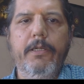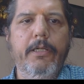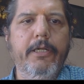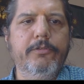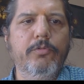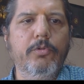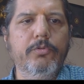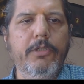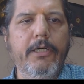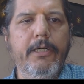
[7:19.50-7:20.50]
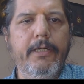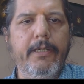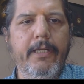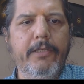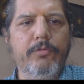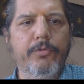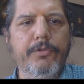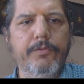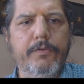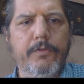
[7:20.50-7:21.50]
let's go to the next questions.